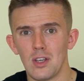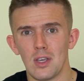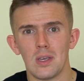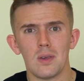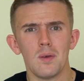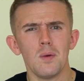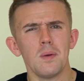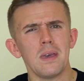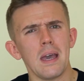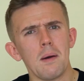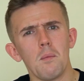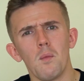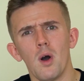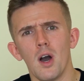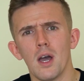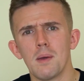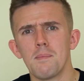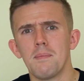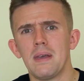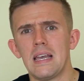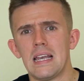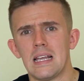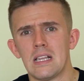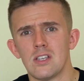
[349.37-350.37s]
You get what I
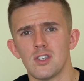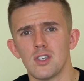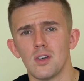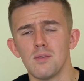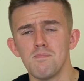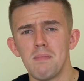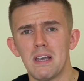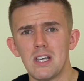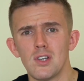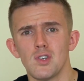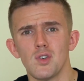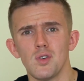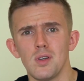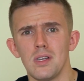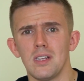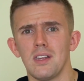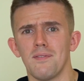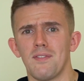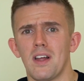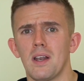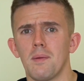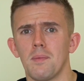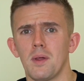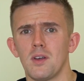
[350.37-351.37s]
mean. So make sure you
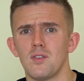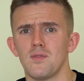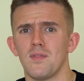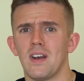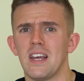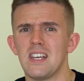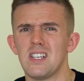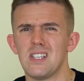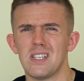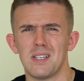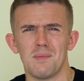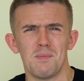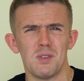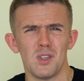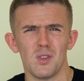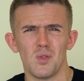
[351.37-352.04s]
develop those relationships.